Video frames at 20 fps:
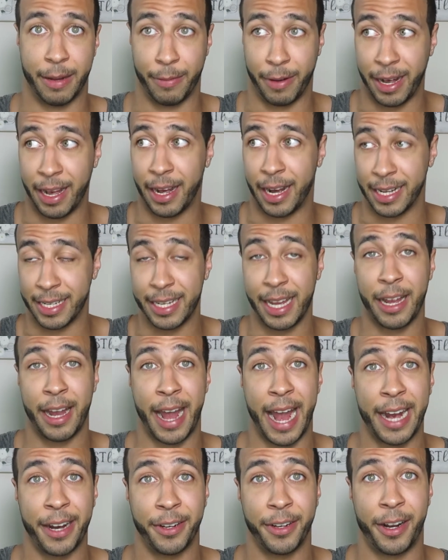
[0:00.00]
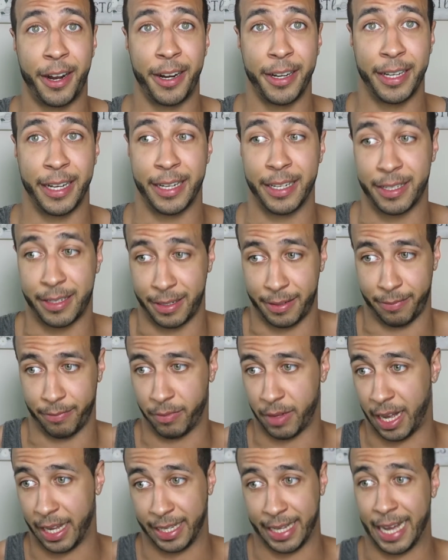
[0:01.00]
And when I say adult audience,
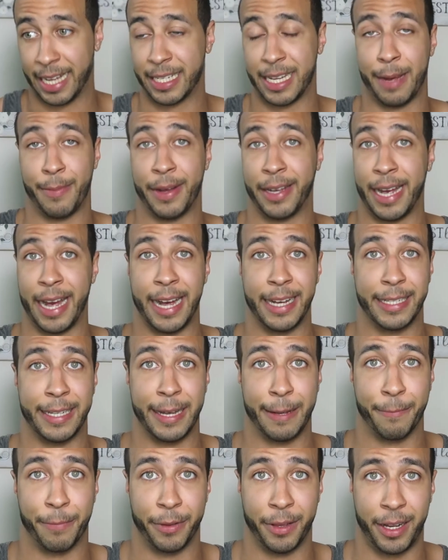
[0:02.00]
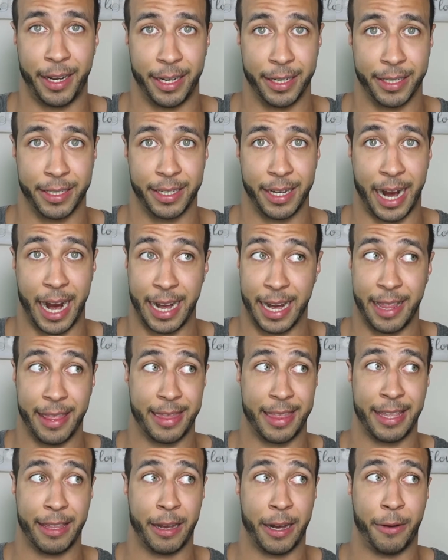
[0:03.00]
I guess I mean 18 plus. I
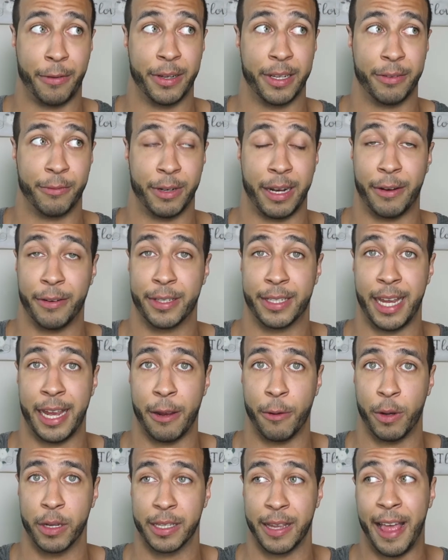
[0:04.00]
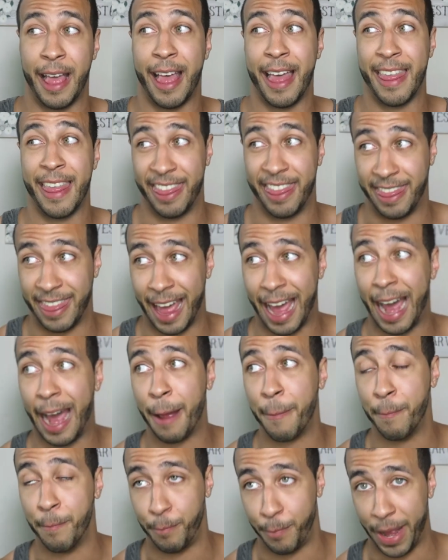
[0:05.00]
didn't think that what I was saying was
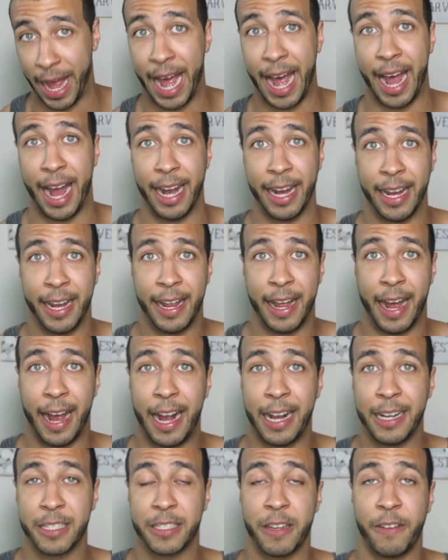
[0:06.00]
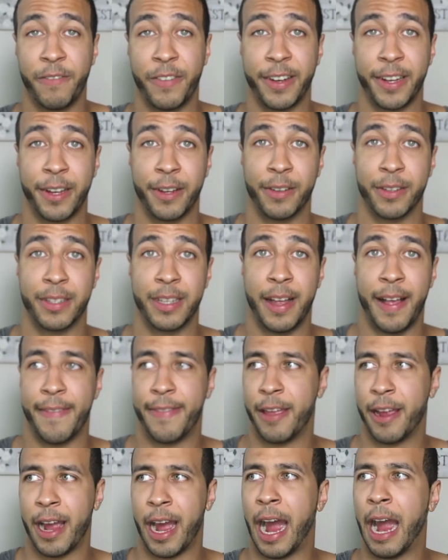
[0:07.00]
that bad. I had some videos
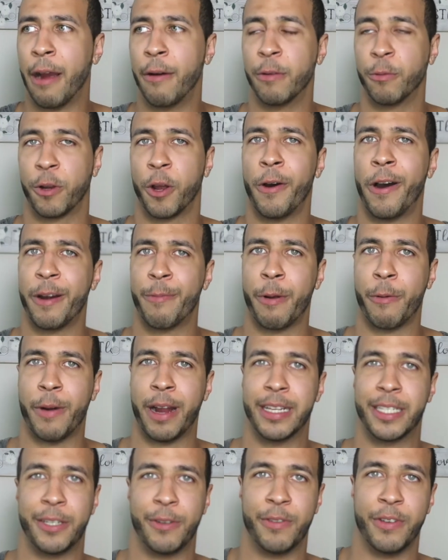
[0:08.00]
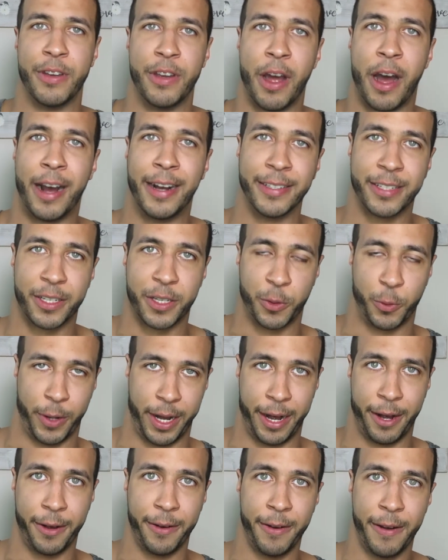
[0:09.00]
that I would go out of my way to not
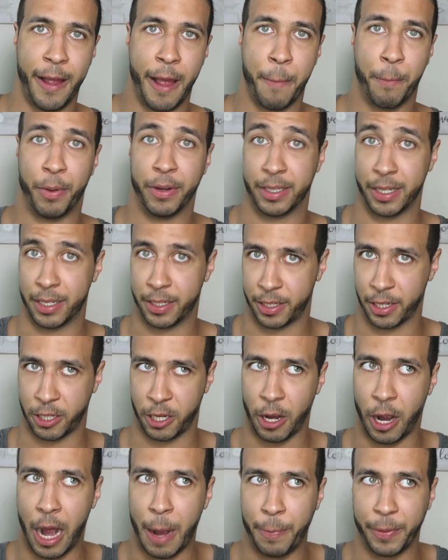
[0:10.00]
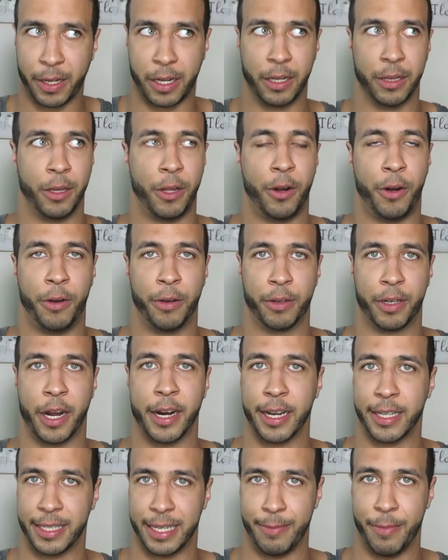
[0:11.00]
swear, but just the topic alone
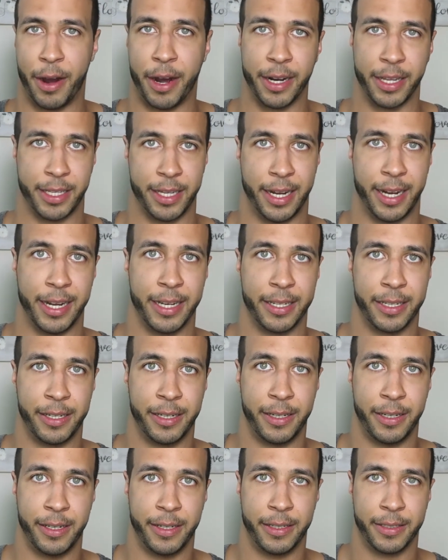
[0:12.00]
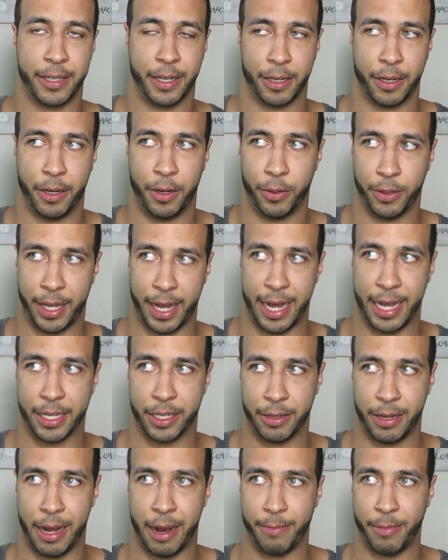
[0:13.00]
got it demonetized. It's like, okay,
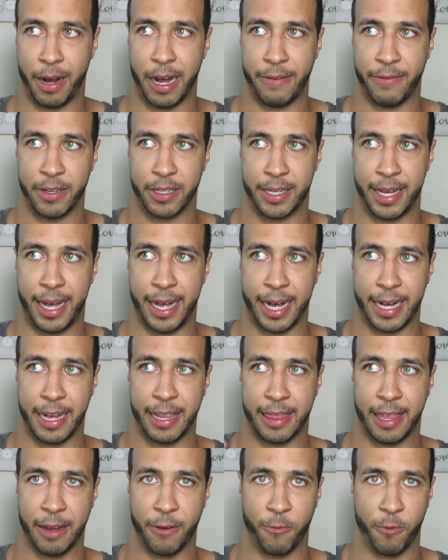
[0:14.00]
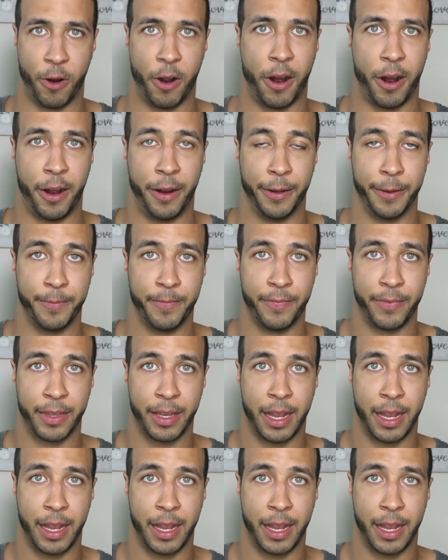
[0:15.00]
so now I'm not even saying anything wrong.